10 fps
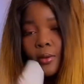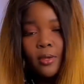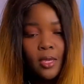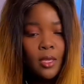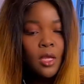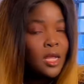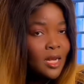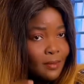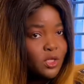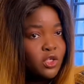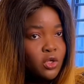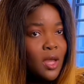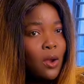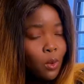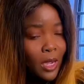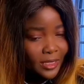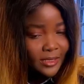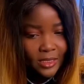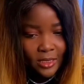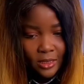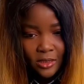Okay, let me show you how quality it is.